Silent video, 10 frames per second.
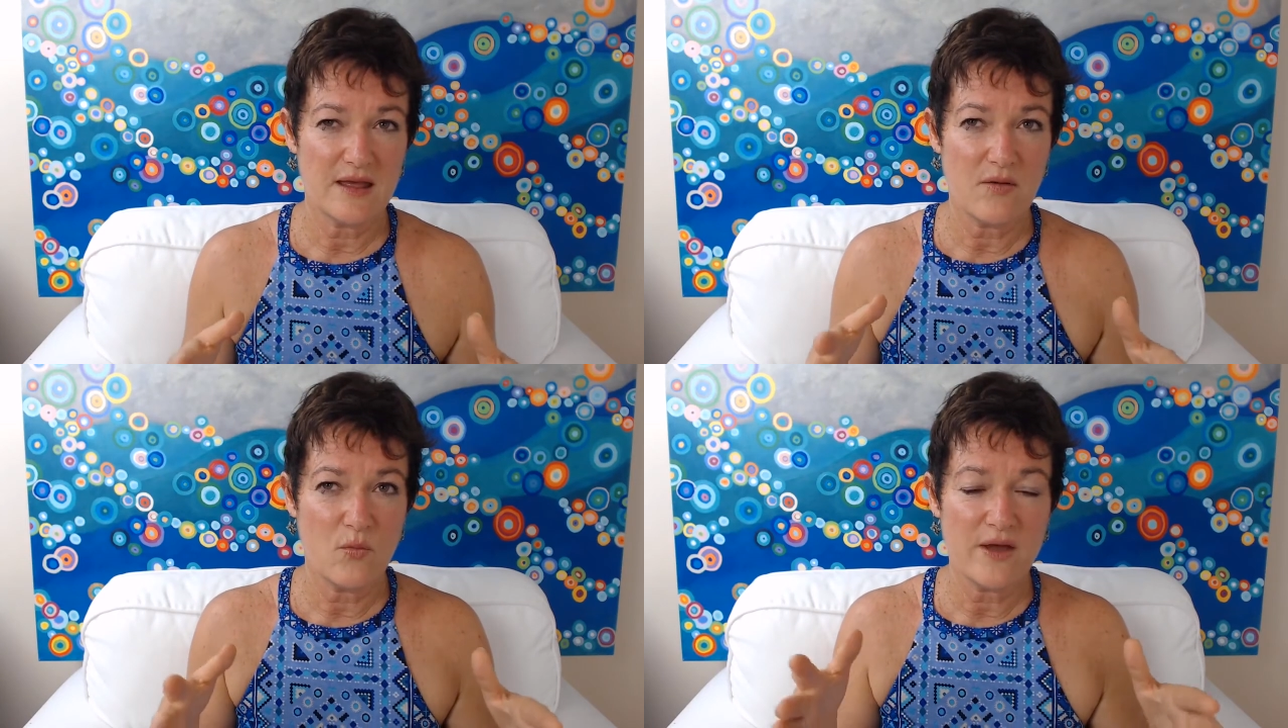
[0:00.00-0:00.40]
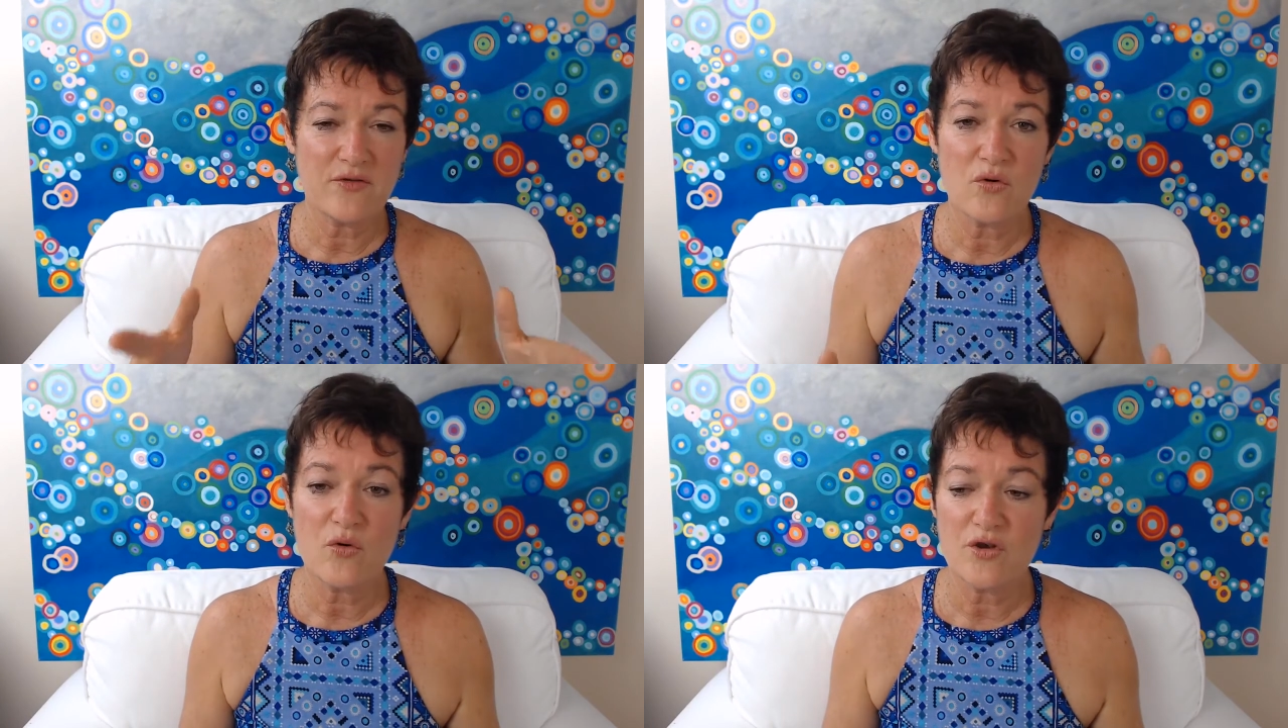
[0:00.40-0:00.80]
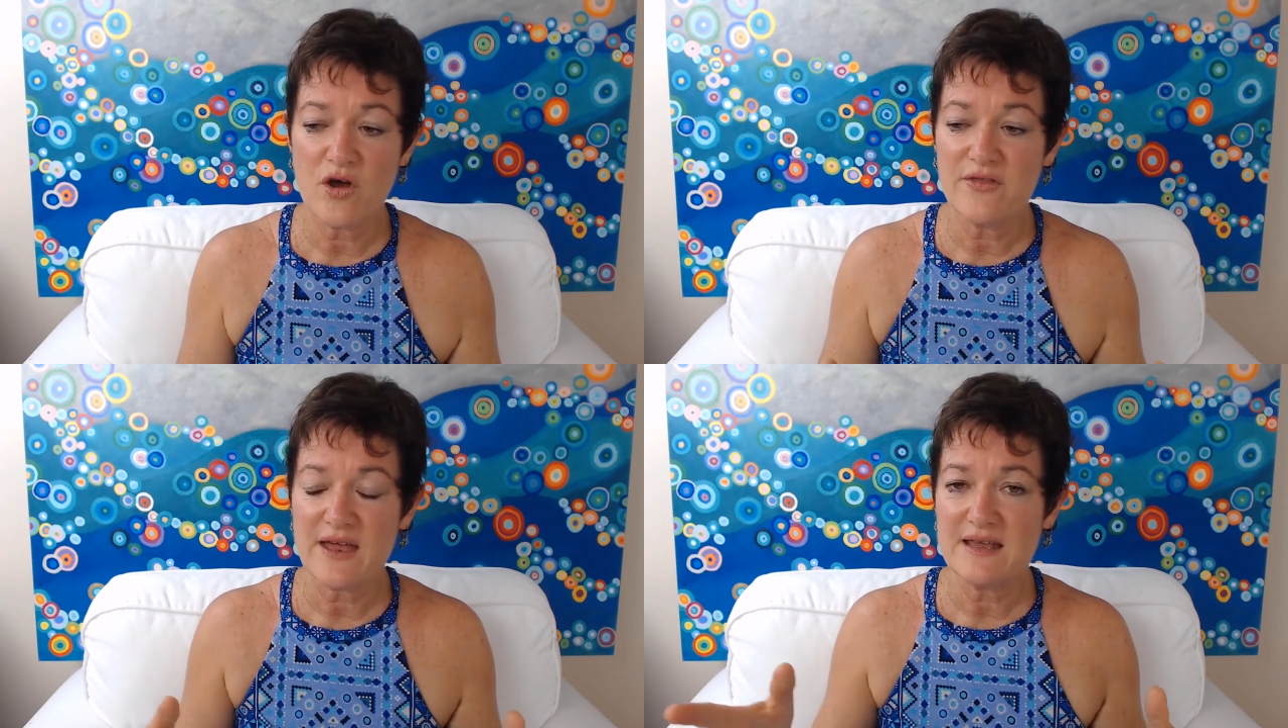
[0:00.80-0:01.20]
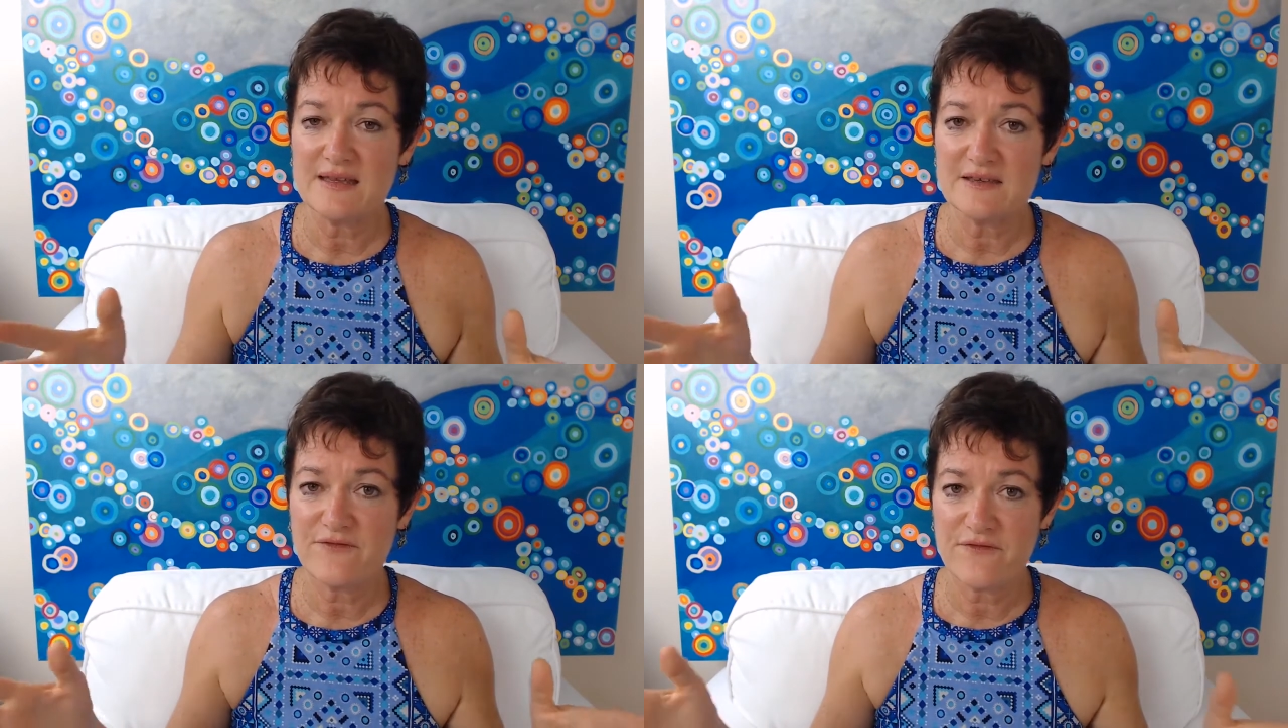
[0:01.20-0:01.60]
whether or not that
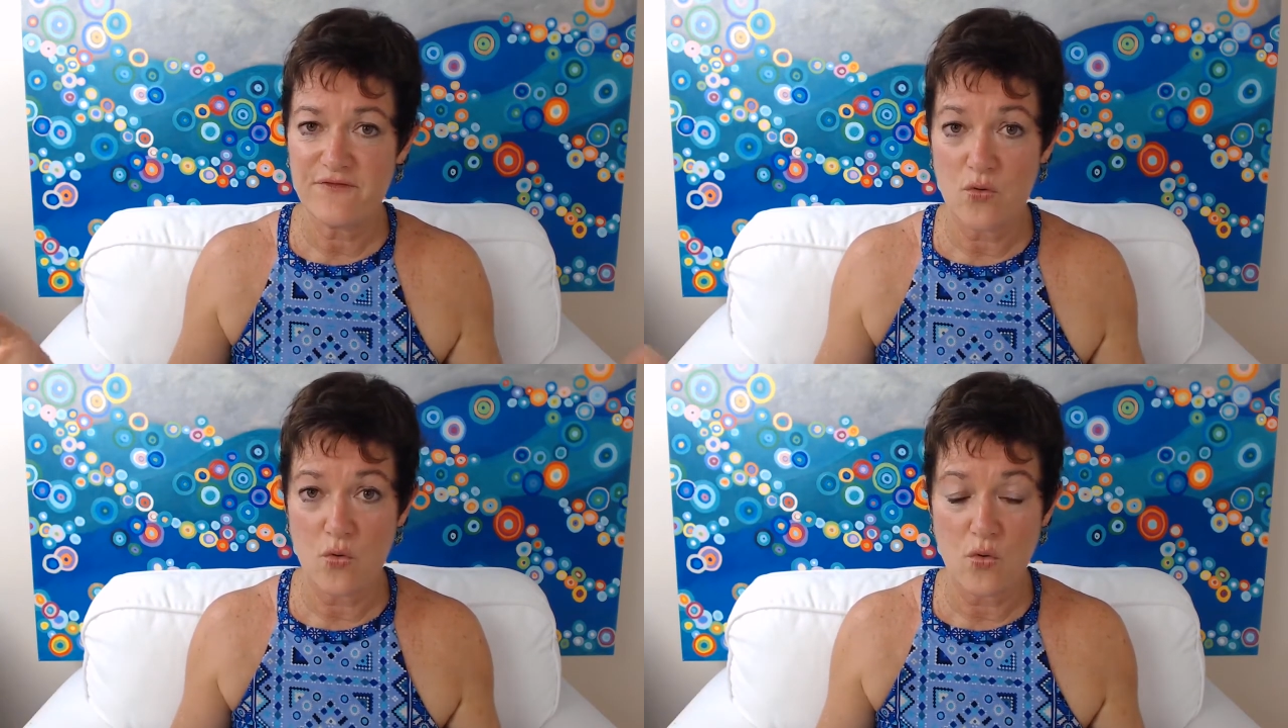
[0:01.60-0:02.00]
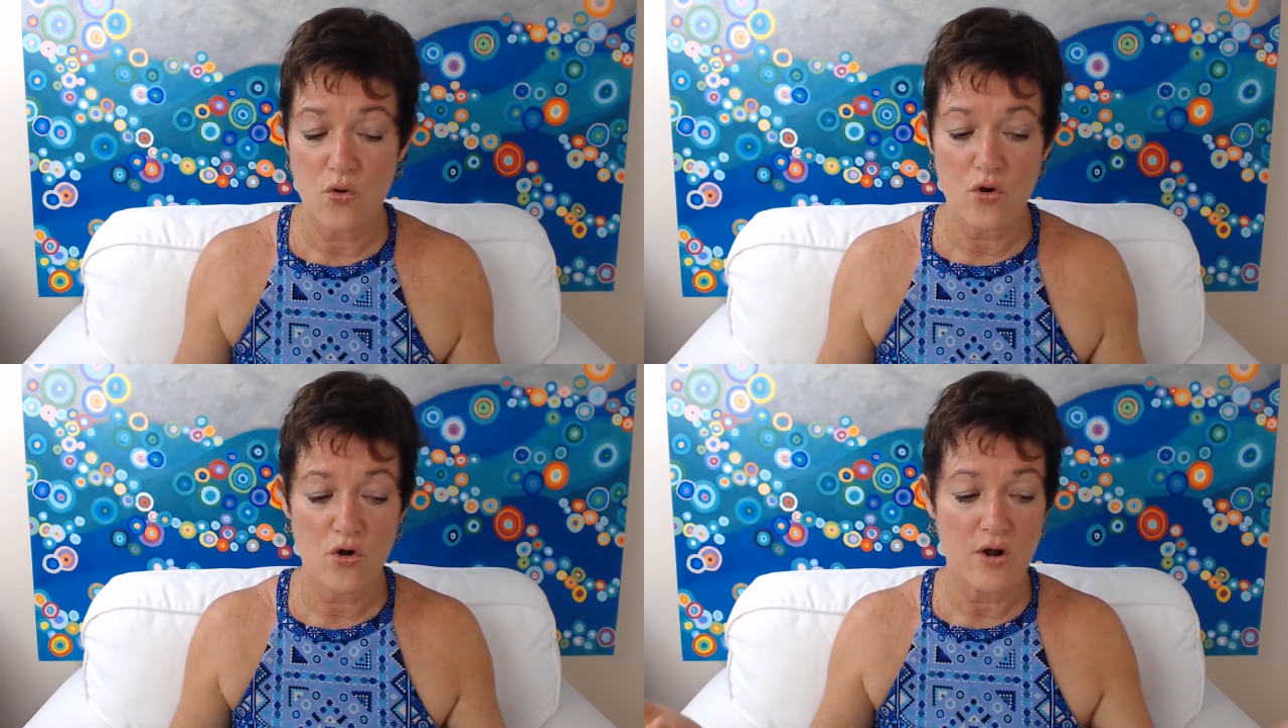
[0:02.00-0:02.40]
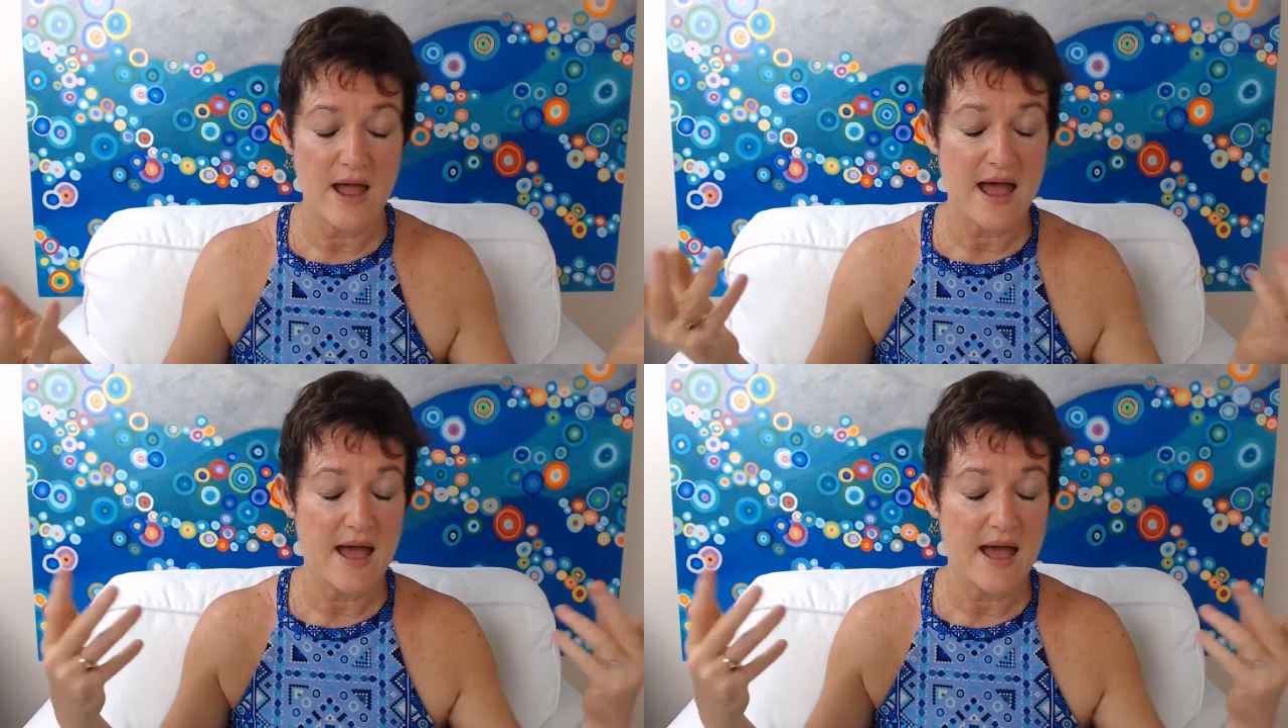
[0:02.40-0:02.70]
is for,